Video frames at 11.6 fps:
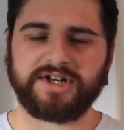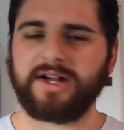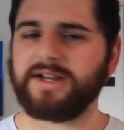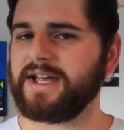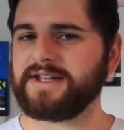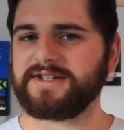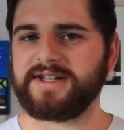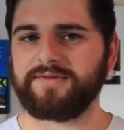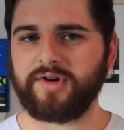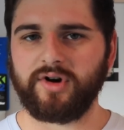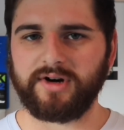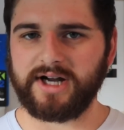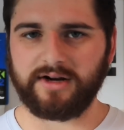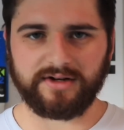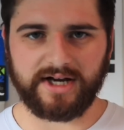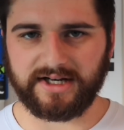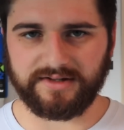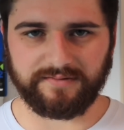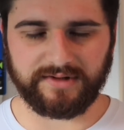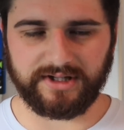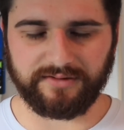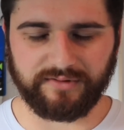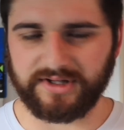Charlie has never gone out and
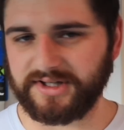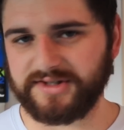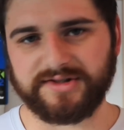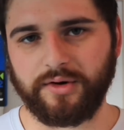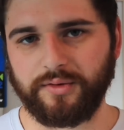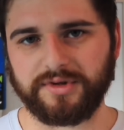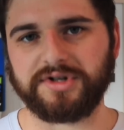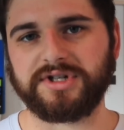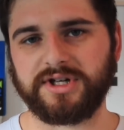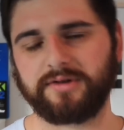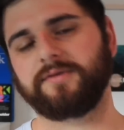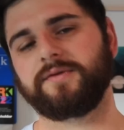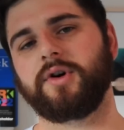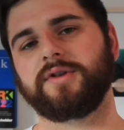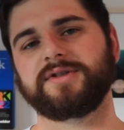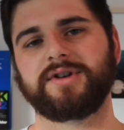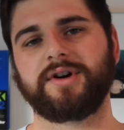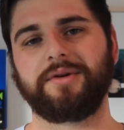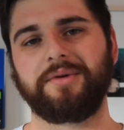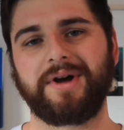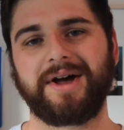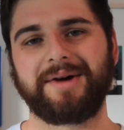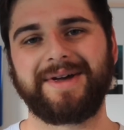actively really sold a share of
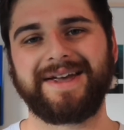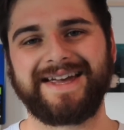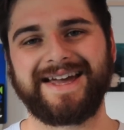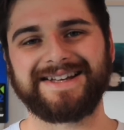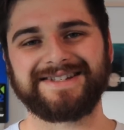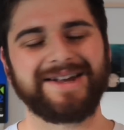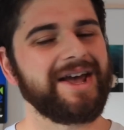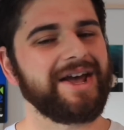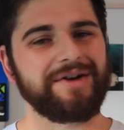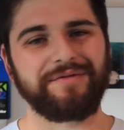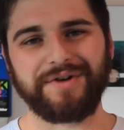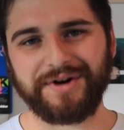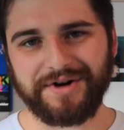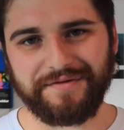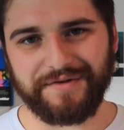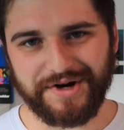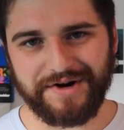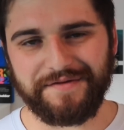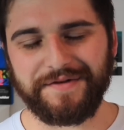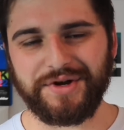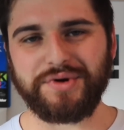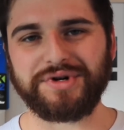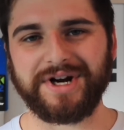Costco. He has very, very
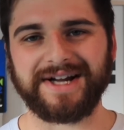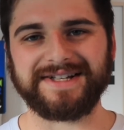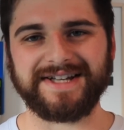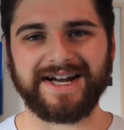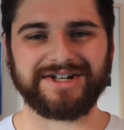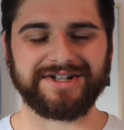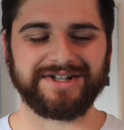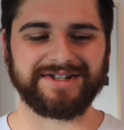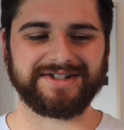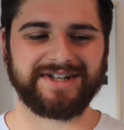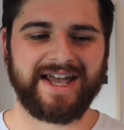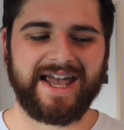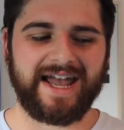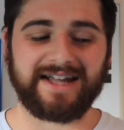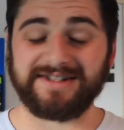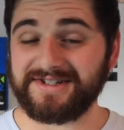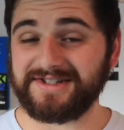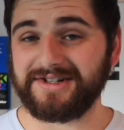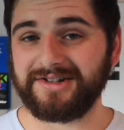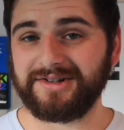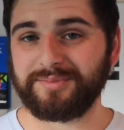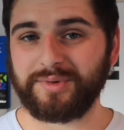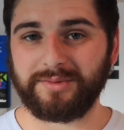few transactions and
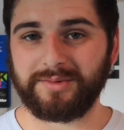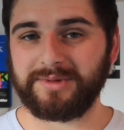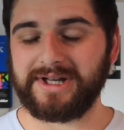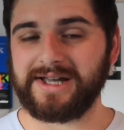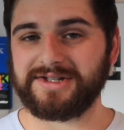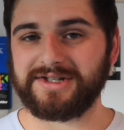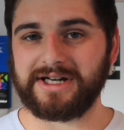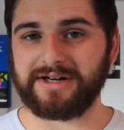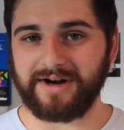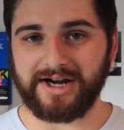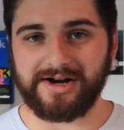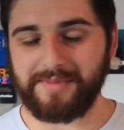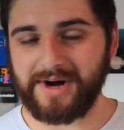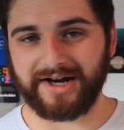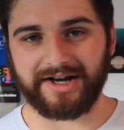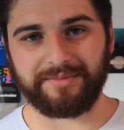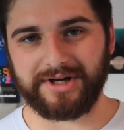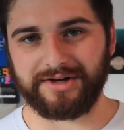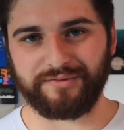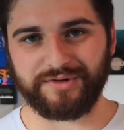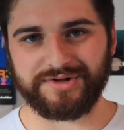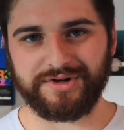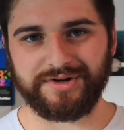still probably has generated market-beating
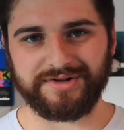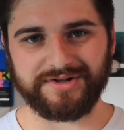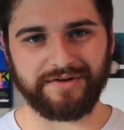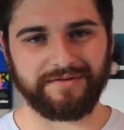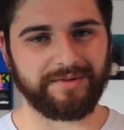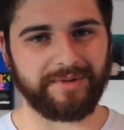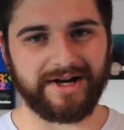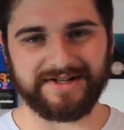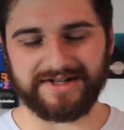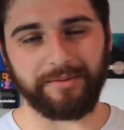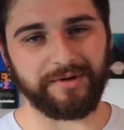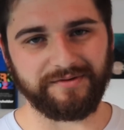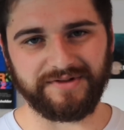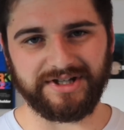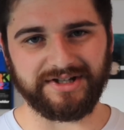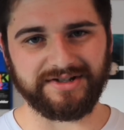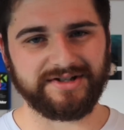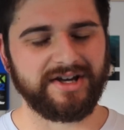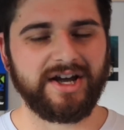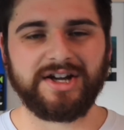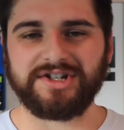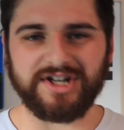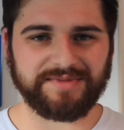returns over the past couple of years
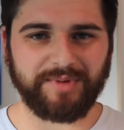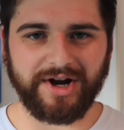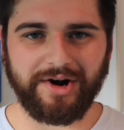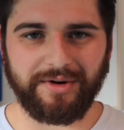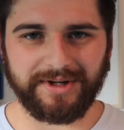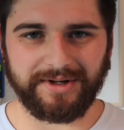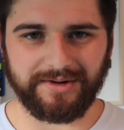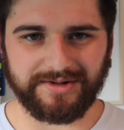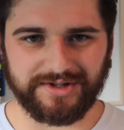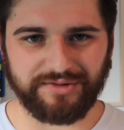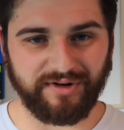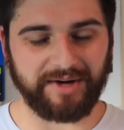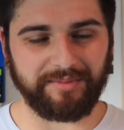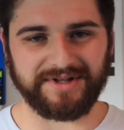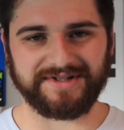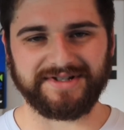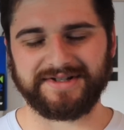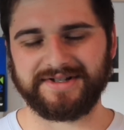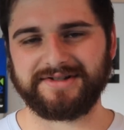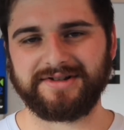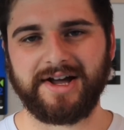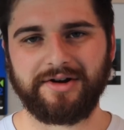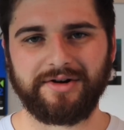just by holding on to great
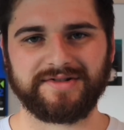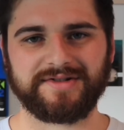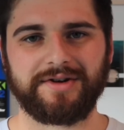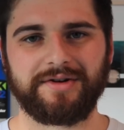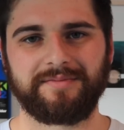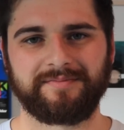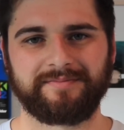businesses like Costco.